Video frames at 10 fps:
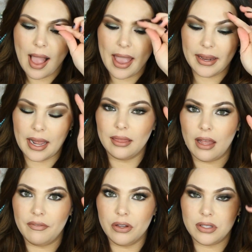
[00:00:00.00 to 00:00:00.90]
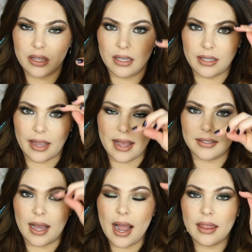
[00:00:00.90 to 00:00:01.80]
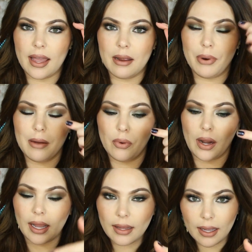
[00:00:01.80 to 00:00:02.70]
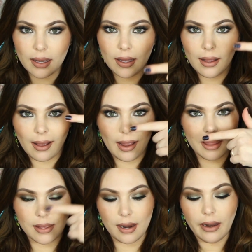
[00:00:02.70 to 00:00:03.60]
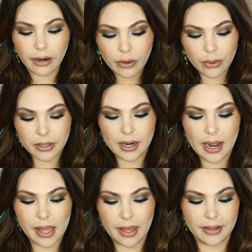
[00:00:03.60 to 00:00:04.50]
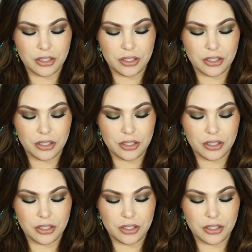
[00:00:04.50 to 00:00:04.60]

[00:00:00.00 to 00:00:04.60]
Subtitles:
And I love using this like as a highlight, brow bone highlight, and then an inner corner highlight.